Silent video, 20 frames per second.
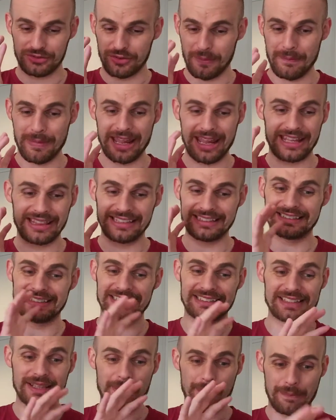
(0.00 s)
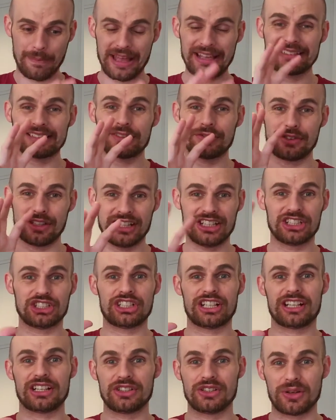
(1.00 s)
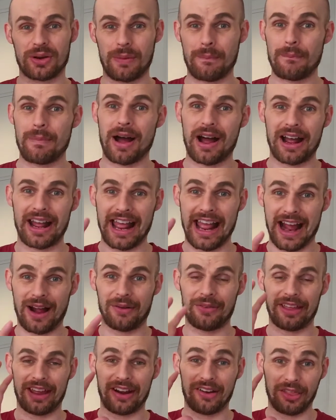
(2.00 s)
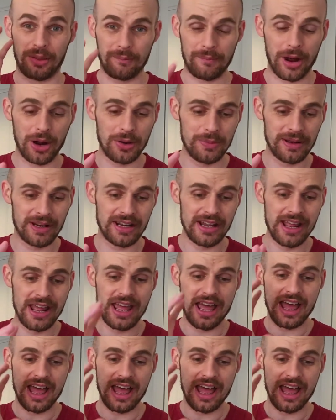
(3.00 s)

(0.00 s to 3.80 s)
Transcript: For me, this is the best vegan chicken you can buy out there at the moment.